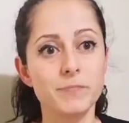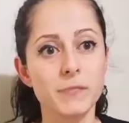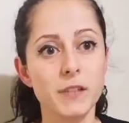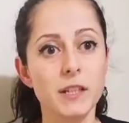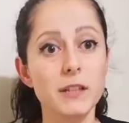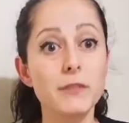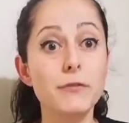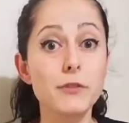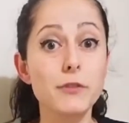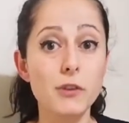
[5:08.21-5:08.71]

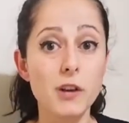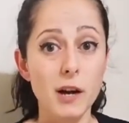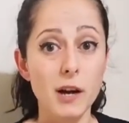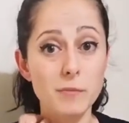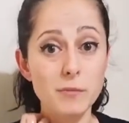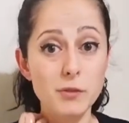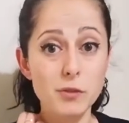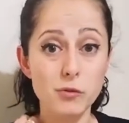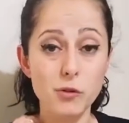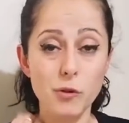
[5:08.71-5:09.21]
If you come
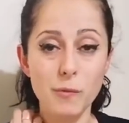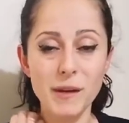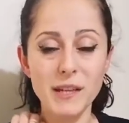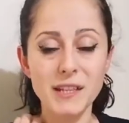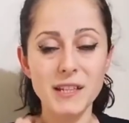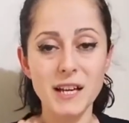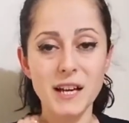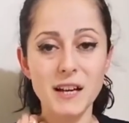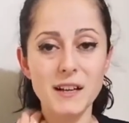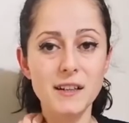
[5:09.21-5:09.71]
to
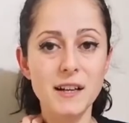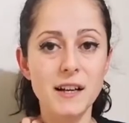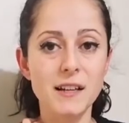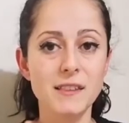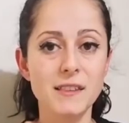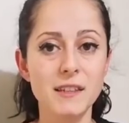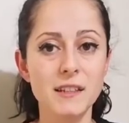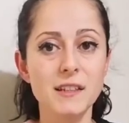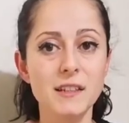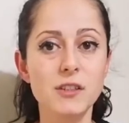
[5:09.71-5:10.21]
Romania, I
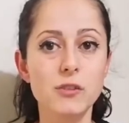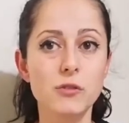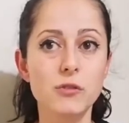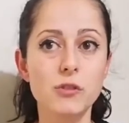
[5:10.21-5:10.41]
think